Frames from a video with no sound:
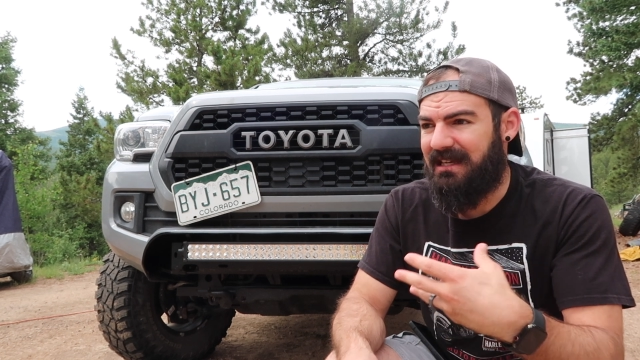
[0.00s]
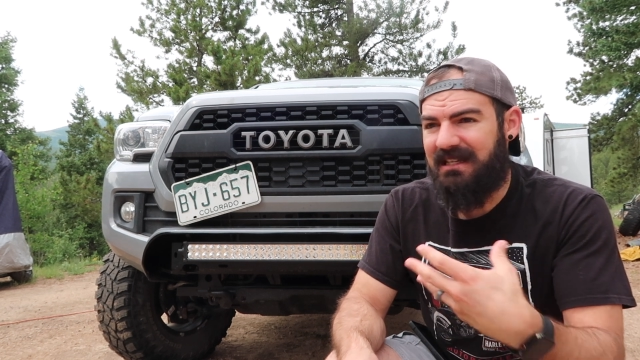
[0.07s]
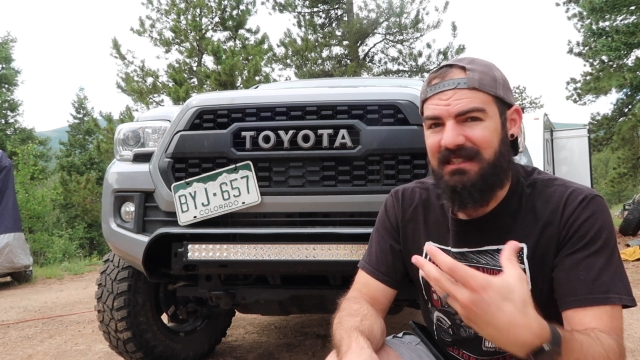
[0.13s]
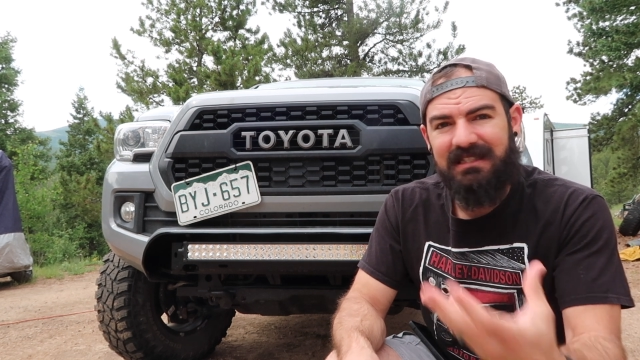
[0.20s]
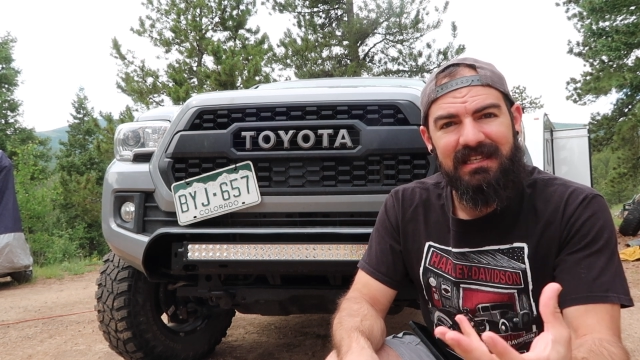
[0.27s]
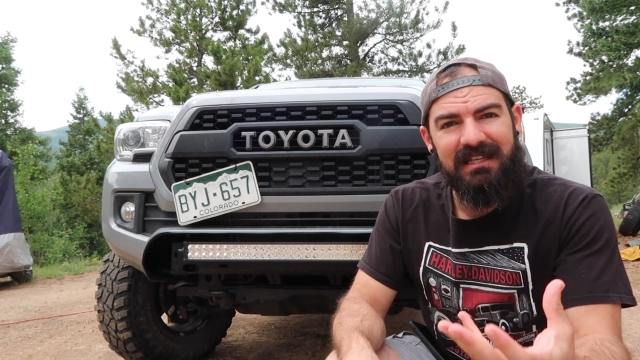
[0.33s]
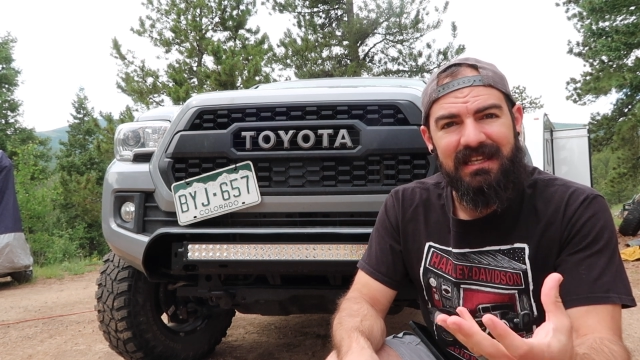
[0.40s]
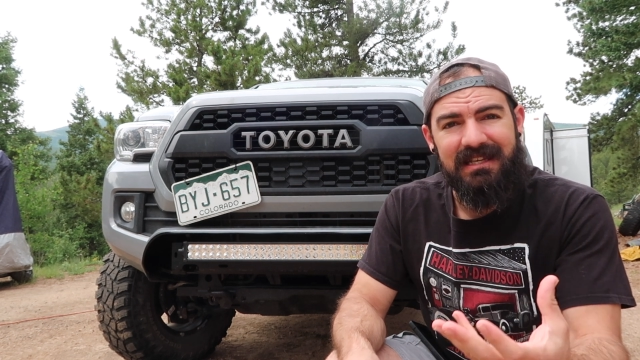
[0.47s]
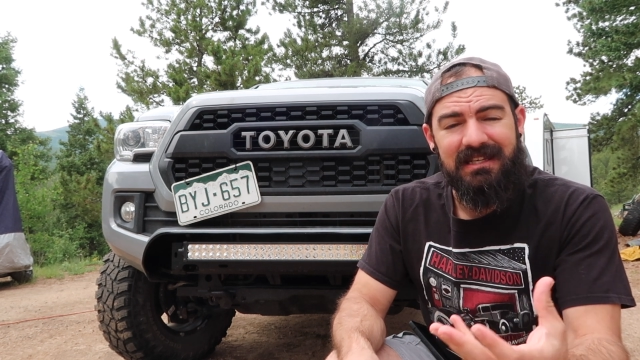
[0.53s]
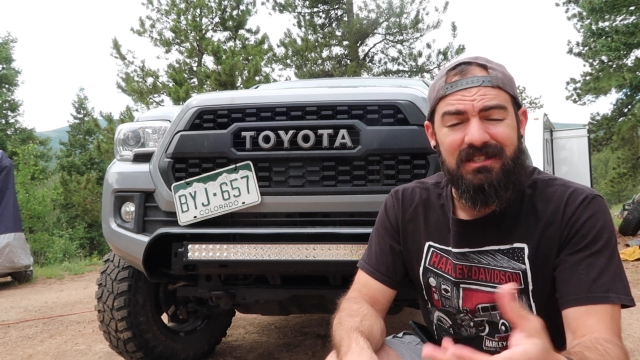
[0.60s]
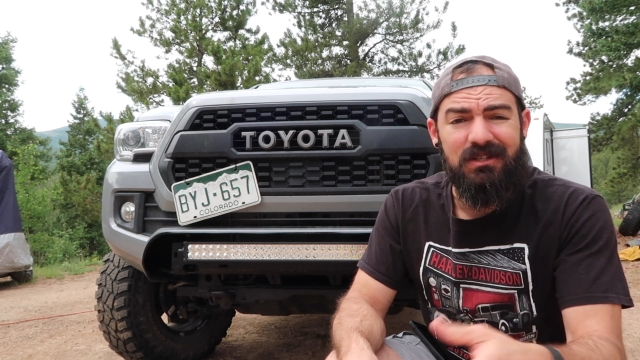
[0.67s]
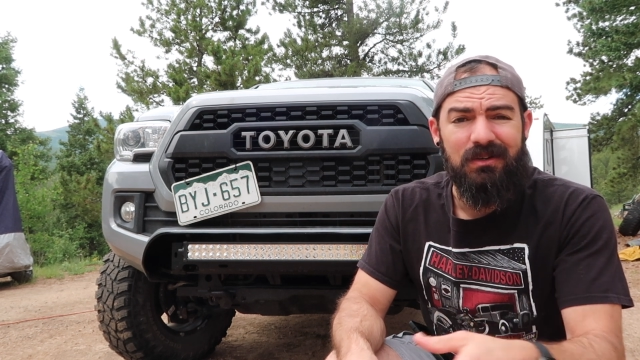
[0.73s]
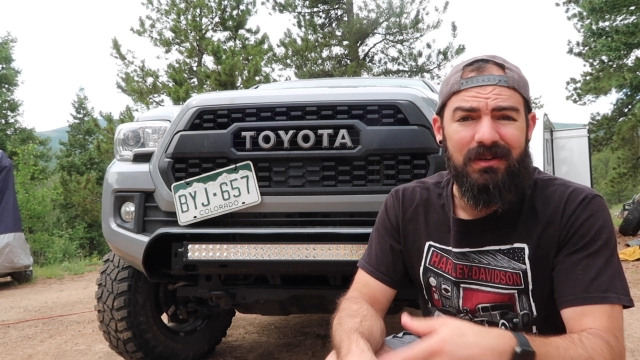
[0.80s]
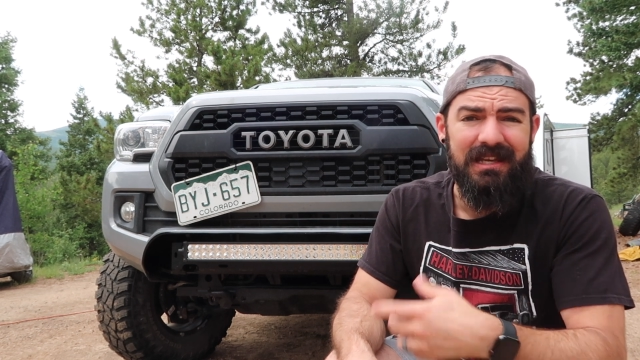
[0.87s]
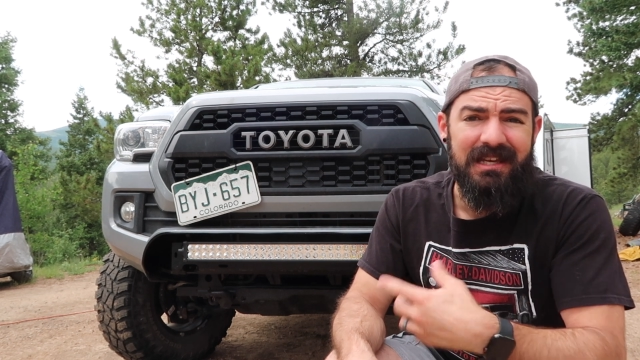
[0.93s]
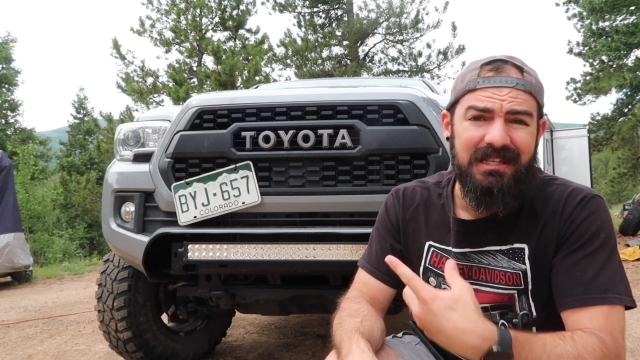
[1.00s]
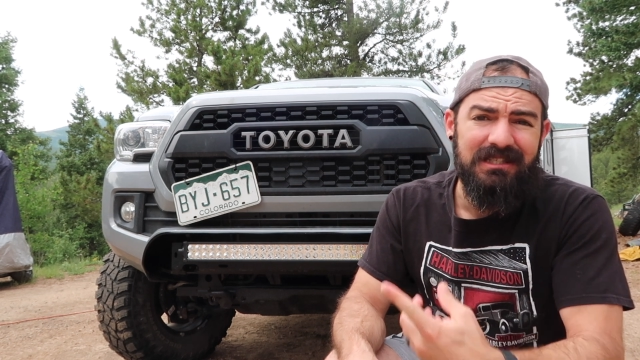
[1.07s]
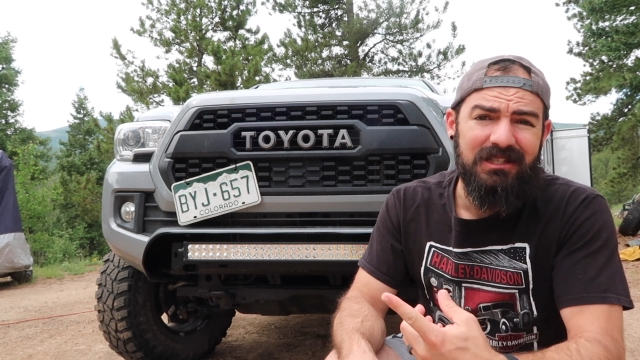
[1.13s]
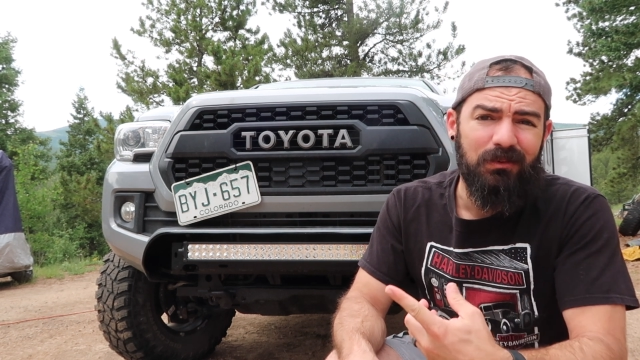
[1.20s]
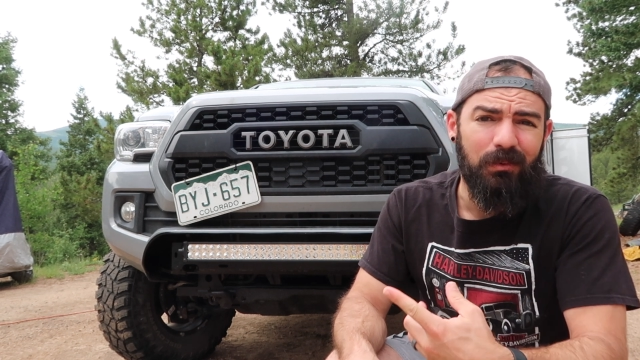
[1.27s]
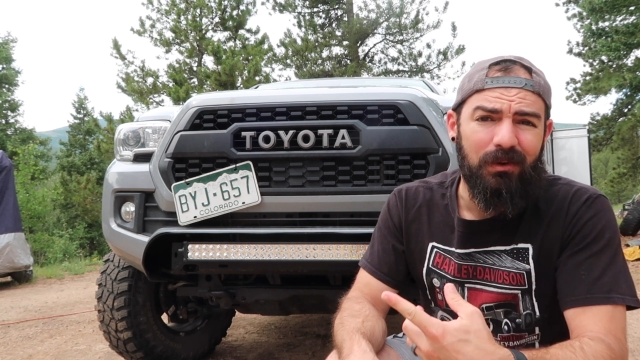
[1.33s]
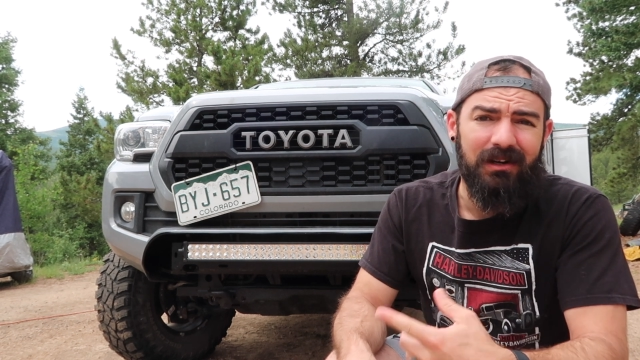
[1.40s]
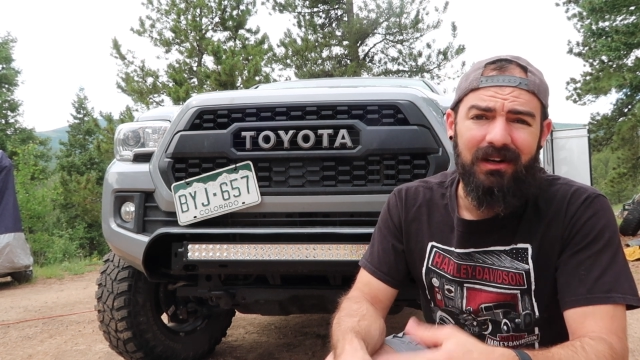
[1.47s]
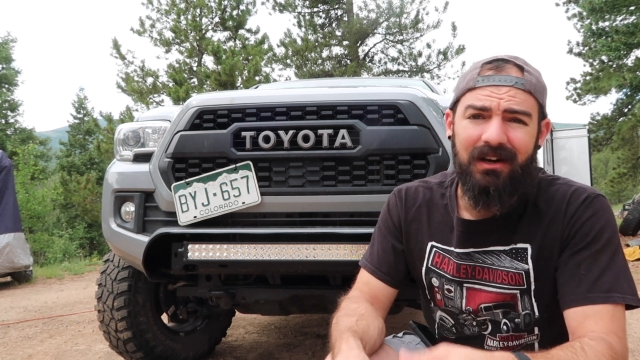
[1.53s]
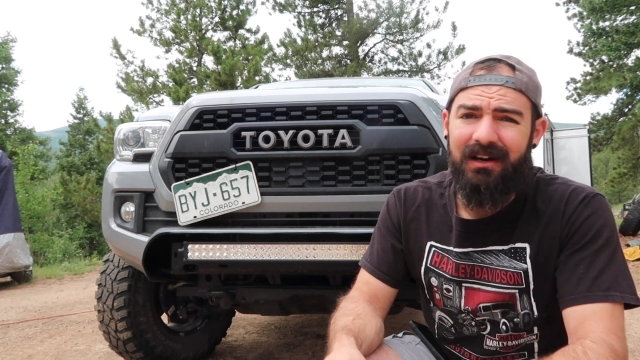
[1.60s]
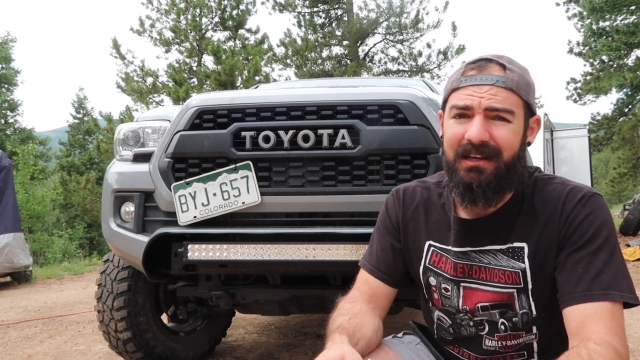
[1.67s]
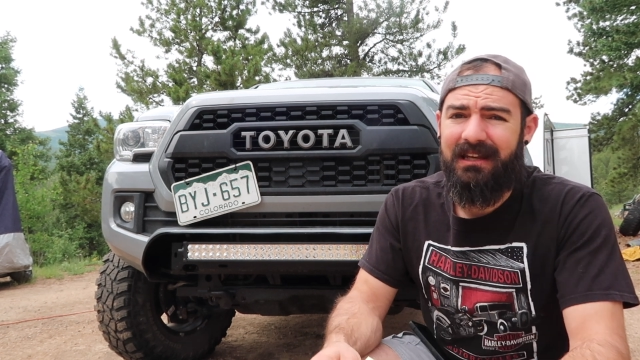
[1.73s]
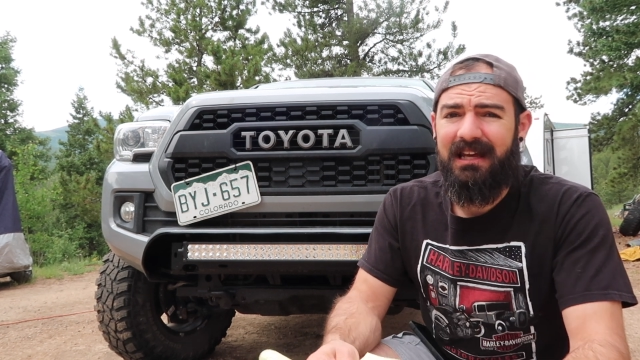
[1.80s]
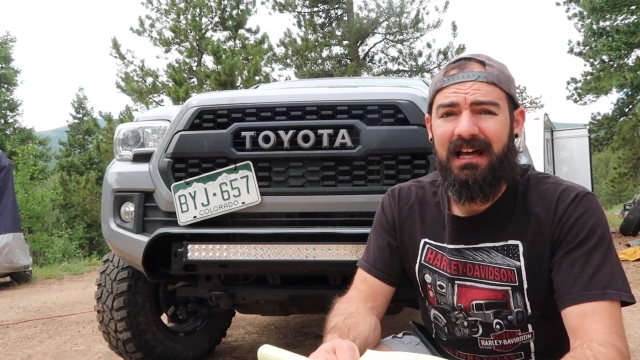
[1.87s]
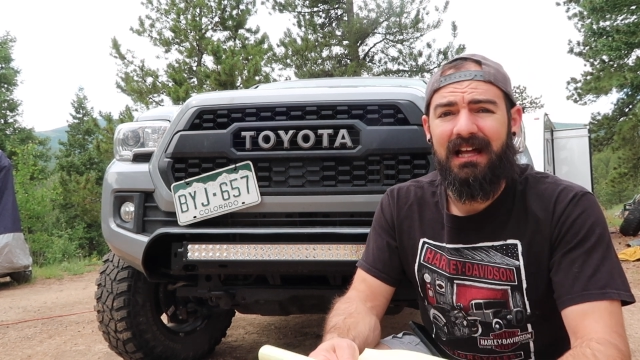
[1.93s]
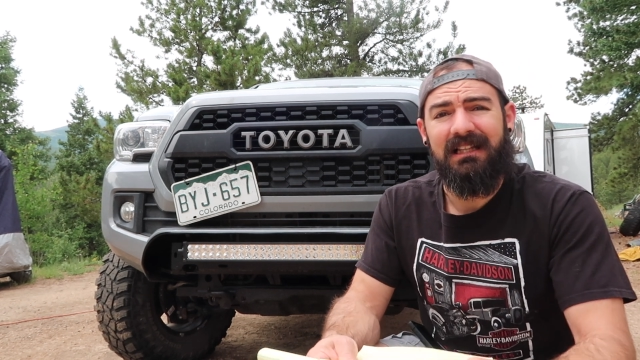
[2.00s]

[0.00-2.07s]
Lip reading: easy to get into, easy to work on,